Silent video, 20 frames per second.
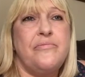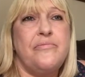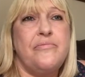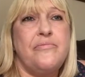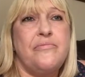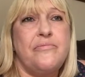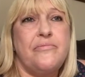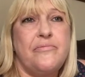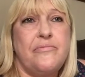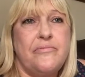
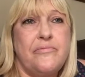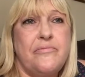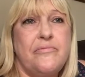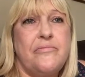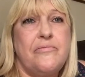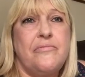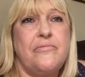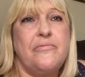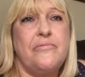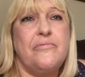
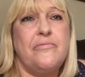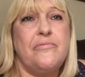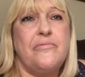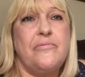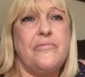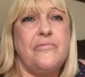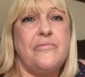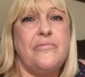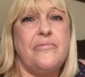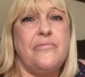
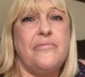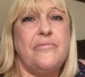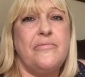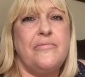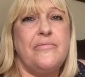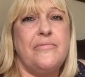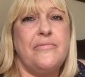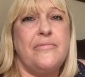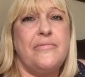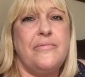
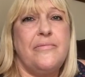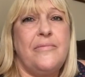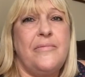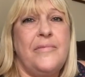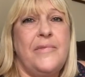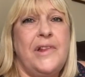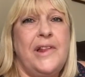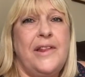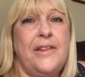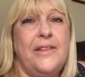
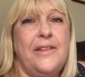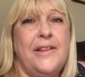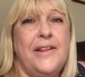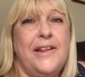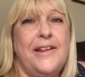No one is speaking in this clip.